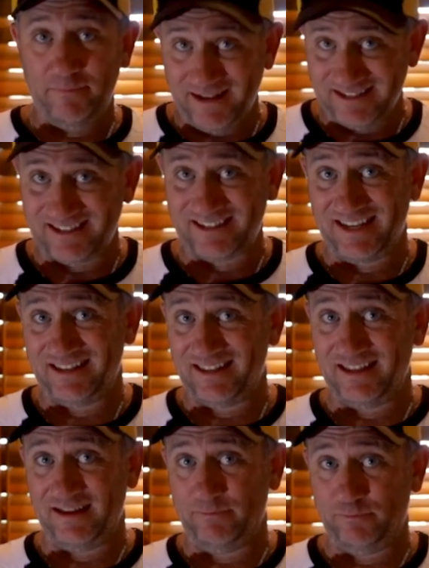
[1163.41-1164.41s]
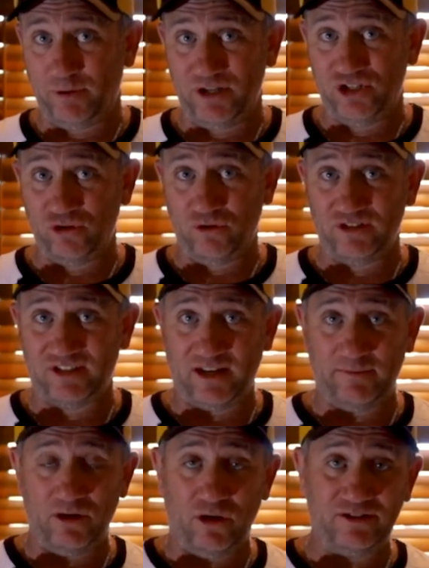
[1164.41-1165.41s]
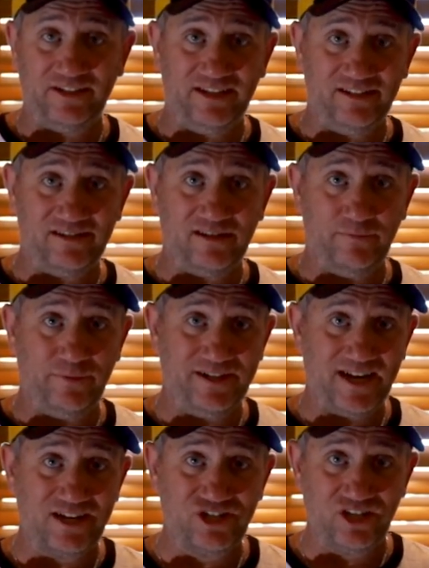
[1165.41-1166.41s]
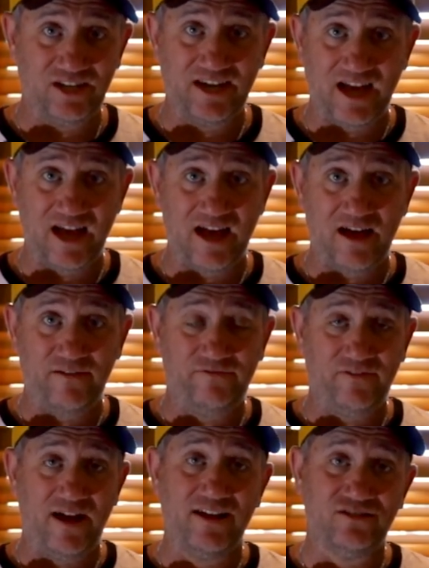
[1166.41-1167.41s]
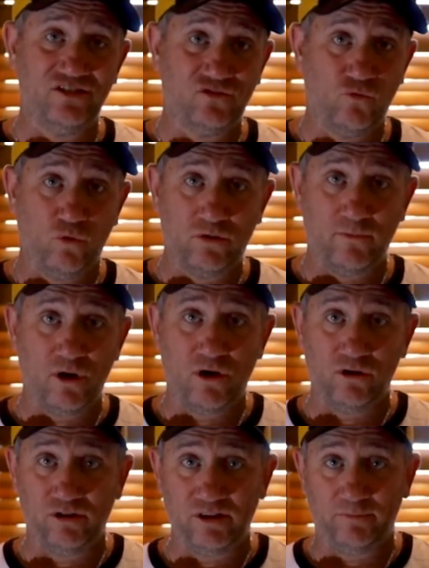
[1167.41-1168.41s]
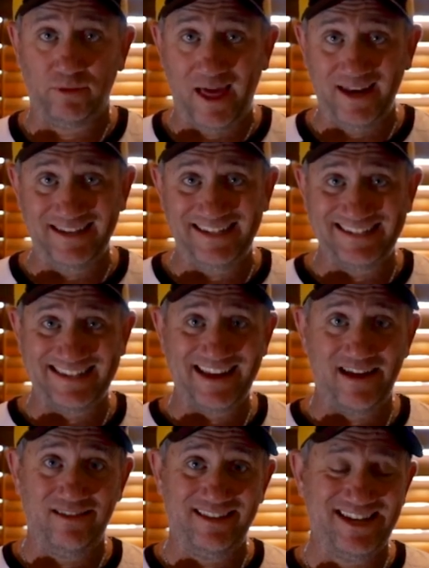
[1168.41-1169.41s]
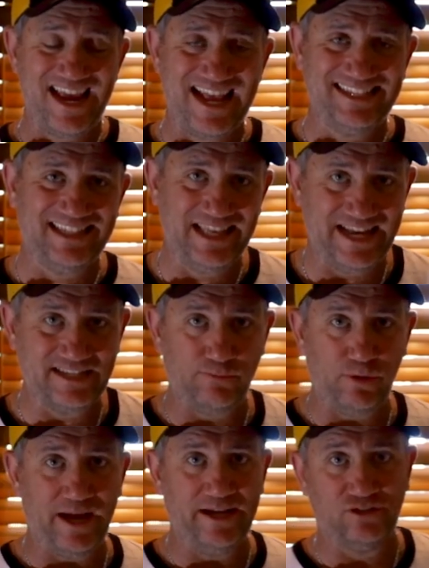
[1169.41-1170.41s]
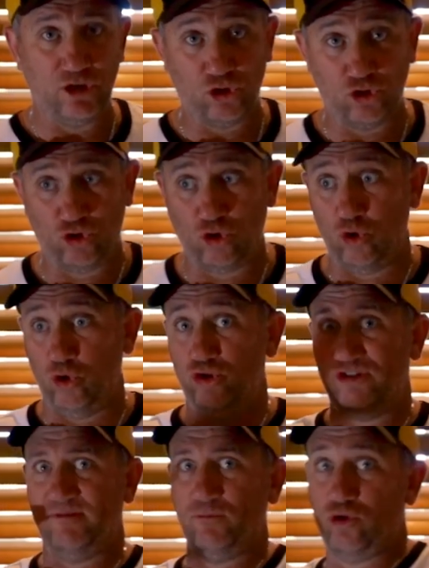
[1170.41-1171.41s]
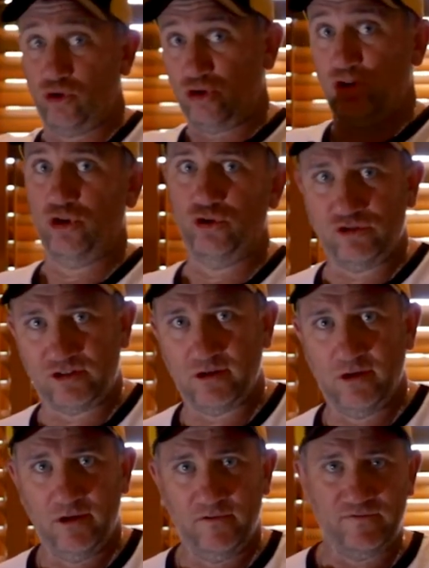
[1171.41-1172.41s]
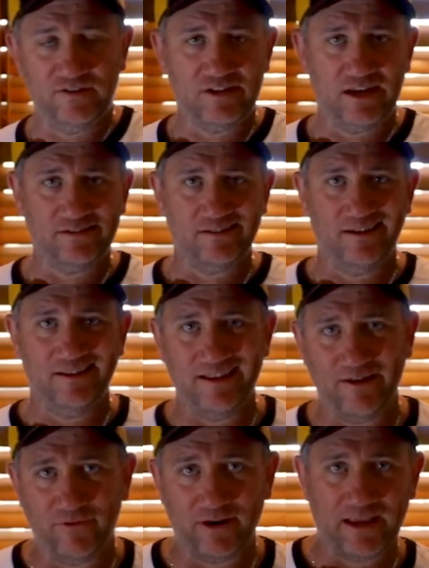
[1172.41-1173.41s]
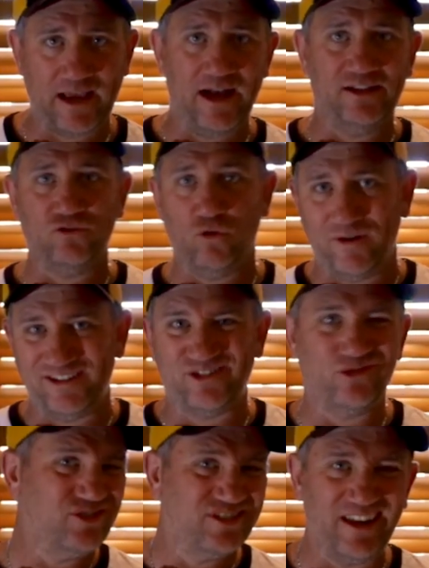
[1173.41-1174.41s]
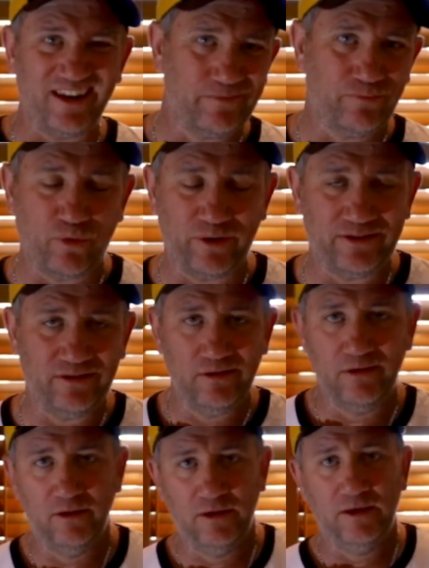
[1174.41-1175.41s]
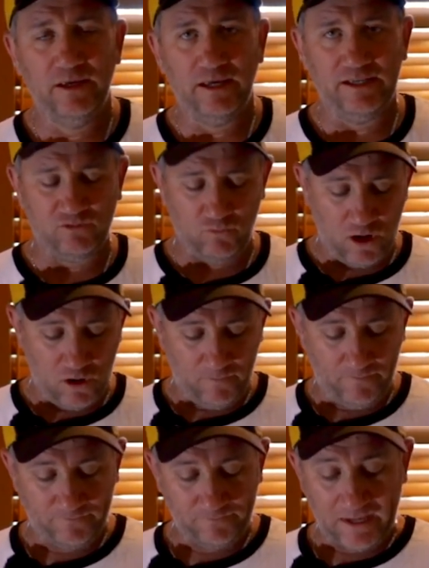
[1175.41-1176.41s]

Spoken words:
As I said, they're pretty sure it's going to be locked in as the production car fastest quarter mile on the planet is now the Tesla S-Plaid. So good, some good news for Tesla in that regard. It's always a good selling point as well.